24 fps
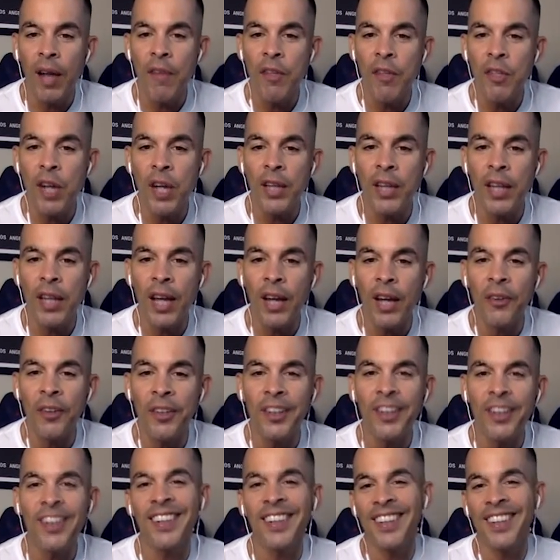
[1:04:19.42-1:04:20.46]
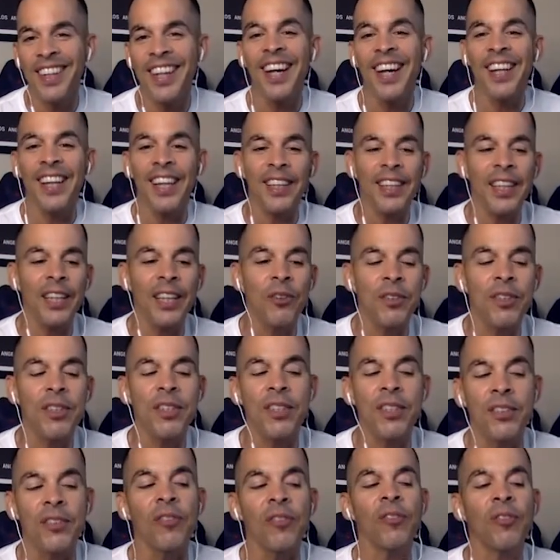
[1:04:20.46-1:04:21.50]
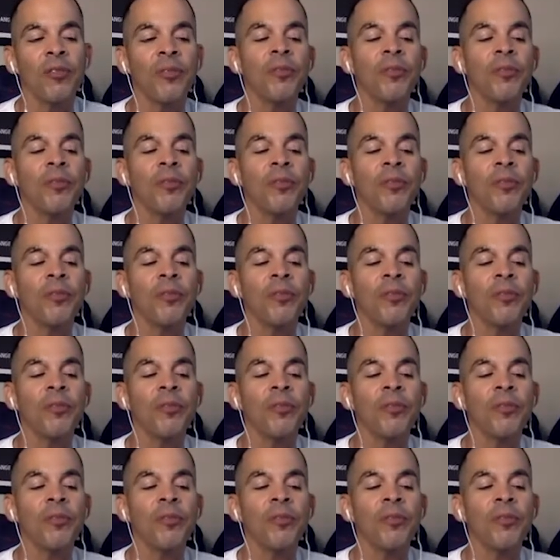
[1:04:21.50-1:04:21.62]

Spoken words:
Have you tried that one? Yeah, I like that one too.